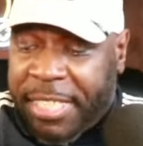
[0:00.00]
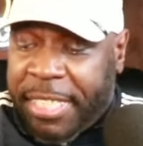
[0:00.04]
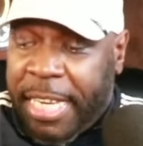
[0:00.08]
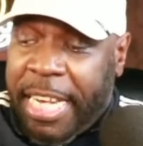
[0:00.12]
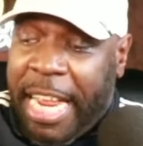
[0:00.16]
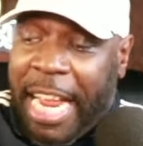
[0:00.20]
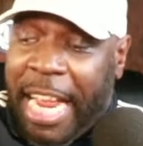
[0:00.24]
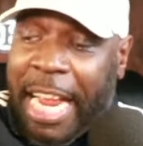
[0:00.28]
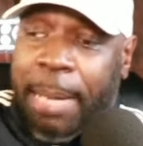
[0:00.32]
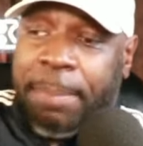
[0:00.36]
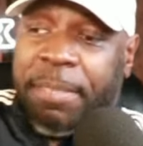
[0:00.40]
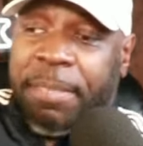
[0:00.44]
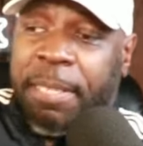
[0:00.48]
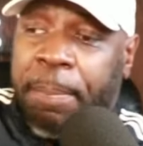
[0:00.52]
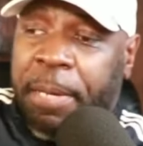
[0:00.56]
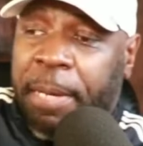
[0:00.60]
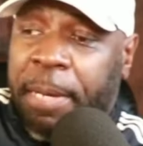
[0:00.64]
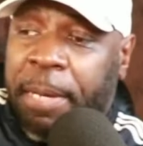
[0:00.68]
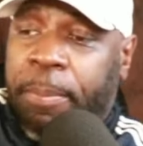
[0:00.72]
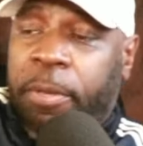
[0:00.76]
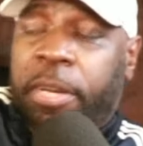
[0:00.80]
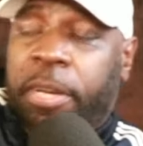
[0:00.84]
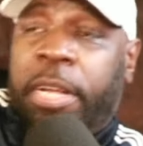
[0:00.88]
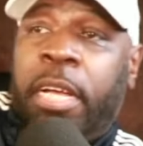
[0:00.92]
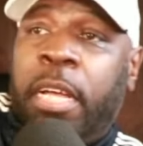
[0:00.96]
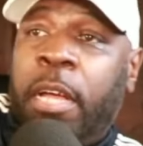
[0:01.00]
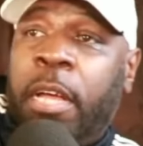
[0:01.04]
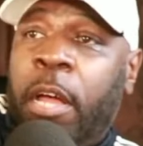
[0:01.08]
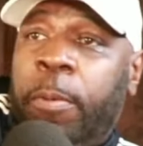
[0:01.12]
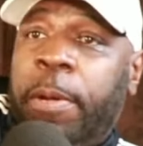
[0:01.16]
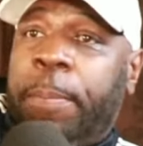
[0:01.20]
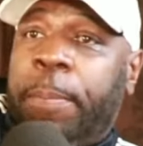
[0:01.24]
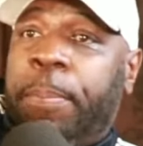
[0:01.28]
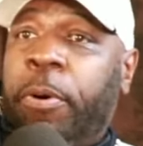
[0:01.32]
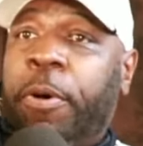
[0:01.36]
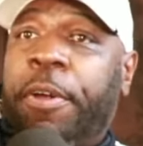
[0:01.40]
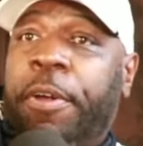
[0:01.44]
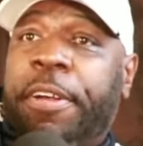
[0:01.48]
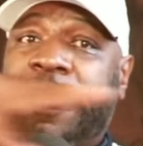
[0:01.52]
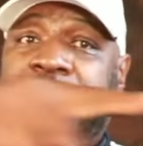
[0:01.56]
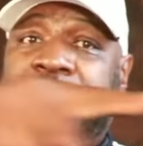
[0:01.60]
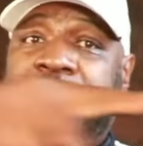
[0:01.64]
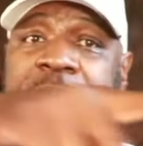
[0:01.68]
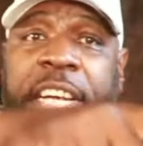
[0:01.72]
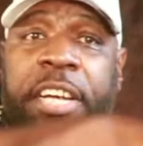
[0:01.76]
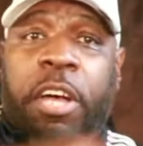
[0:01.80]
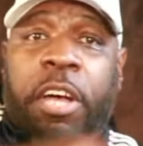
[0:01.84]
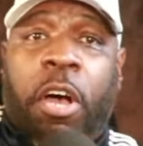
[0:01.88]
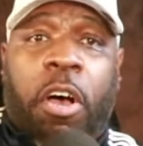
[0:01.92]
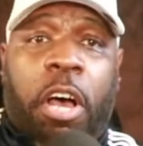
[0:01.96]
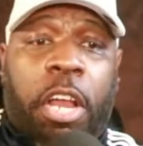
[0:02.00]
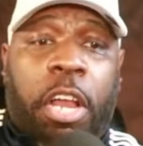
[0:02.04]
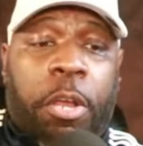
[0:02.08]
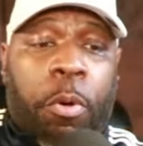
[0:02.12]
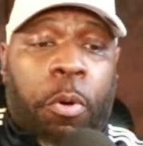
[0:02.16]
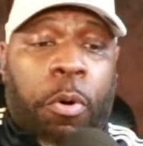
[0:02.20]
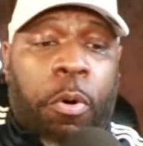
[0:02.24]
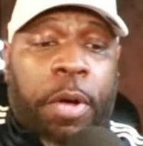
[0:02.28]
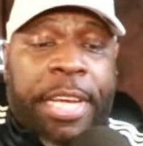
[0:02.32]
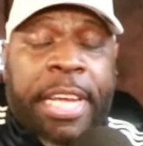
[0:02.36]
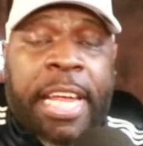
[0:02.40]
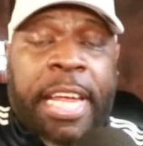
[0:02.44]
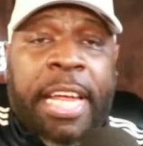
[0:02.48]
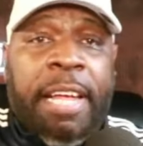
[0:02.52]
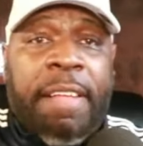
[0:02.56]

of names of people, the reporters to call on,